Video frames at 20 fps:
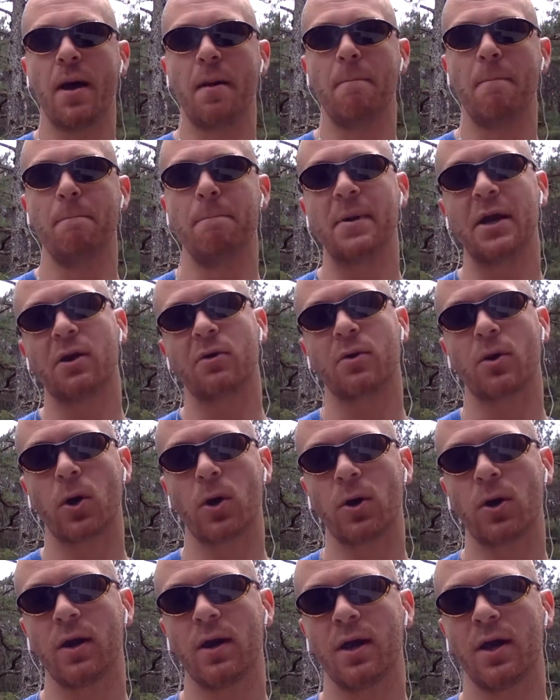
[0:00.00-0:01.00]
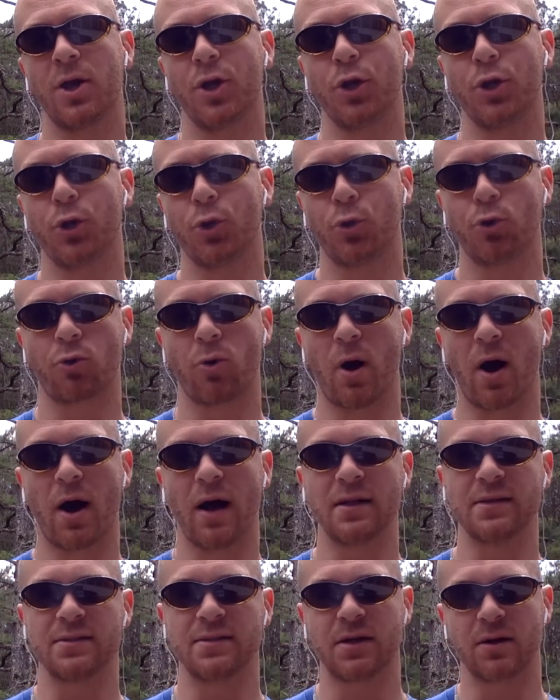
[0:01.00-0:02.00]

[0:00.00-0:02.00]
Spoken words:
mirror neurons.